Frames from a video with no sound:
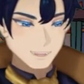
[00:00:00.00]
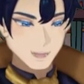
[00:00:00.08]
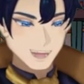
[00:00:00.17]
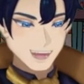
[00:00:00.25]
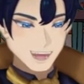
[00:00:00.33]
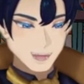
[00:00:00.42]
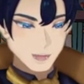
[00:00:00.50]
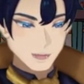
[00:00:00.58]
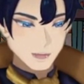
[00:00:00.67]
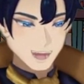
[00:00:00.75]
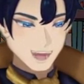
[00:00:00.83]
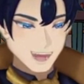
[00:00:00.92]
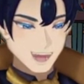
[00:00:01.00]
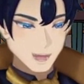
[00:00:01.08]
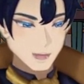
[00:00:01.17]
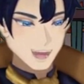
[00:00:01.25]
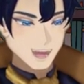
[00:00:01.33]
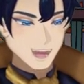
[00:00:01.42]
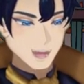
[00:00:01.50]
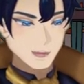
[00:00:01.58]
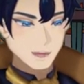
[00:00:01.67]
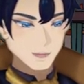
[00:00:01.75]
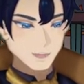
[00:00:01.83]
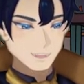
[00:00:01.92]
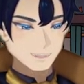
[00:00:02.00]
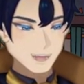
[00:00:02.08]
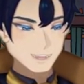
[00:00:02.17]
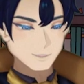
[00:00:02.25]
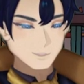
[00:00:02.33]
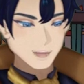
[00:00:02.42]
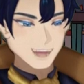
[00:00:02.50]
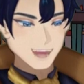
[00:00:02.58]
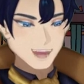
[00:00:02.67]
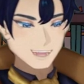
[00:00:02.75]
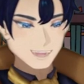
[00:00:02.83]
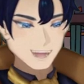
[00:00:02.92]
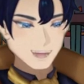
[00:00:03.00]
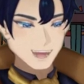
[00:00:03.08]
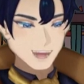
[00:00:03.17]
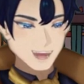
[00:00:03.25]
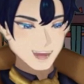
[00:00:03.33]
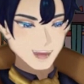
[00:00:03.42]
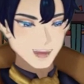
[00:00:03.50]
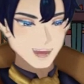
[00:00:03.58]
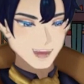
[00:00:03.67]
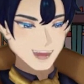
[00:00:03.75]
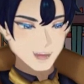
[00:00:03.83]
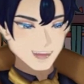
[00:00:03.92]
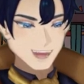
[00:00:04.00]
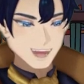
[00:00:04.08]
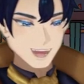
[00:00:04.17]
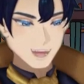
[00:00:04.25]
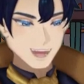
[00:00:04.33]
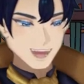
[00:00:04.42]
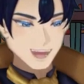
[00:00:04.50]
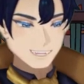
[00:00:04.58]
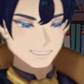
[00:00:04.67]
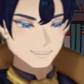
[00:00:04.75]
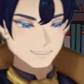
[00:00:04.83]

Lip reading: forgotten what he amply knew, that trains in Italy are sometimes late,